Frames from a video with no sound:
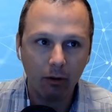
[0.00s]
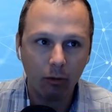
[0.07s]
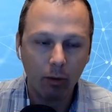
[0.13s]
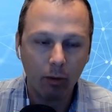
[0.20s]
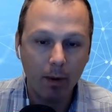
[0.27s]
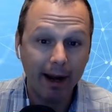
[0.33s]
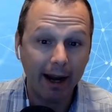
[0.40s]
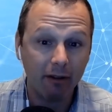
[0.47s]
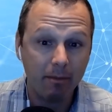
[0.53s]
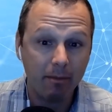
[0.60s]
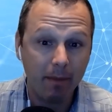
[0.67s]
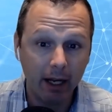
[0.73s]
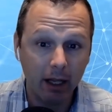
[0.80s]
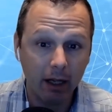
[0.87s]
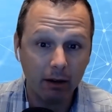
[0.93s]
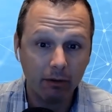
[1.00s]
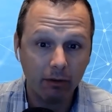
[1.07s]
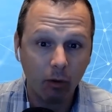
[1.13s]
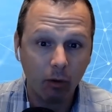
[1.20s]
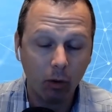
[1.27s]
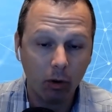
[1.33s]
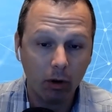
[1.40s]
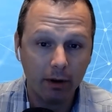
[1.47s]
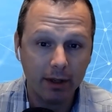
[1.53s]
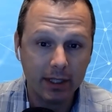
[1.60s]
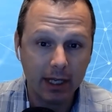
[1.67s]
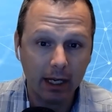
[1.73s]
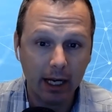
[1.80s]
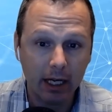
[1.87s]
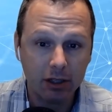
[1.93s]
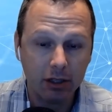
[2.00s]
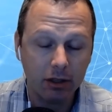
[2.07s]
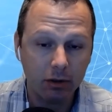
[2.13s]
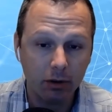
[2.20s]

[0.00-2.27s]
We went out of beta for this connection